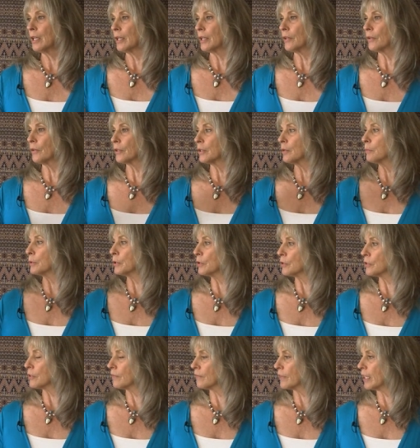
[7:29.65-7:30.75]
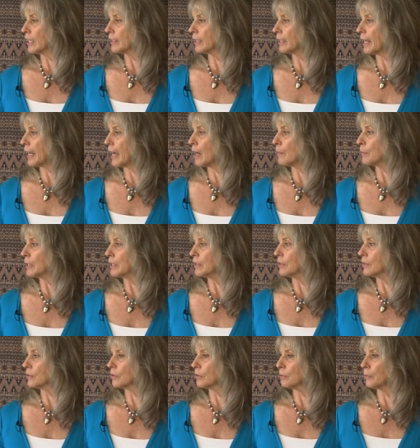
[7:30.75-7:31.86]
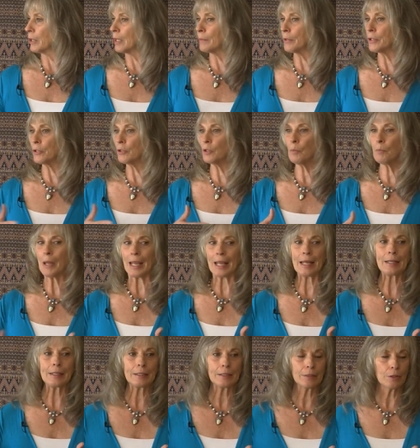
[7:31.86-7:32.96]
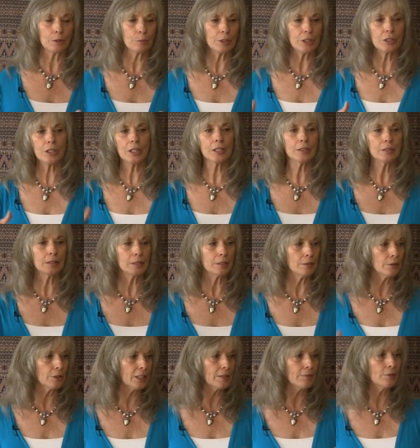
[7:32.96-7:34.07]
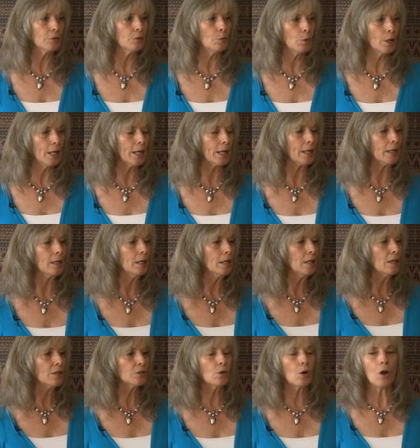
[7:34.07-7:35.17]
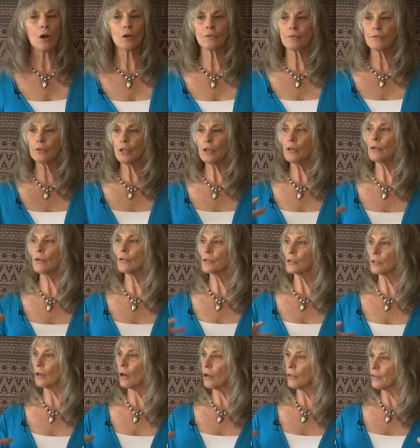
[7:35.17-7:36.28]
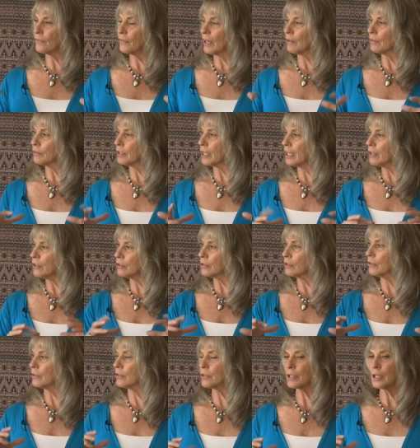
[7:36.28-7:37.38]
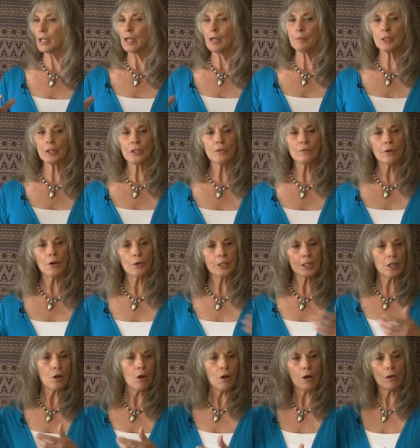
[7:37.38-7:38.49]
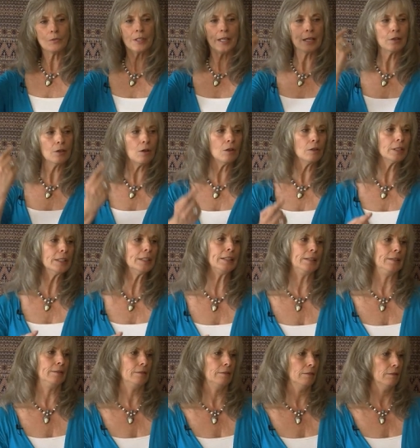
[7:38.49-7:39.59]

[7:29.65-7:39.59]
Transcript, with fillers: you know, an abusive thing that happens, or maybe you're abandoned, or rejected, or given away. So all of those are all the foundations, but you've already called that all in.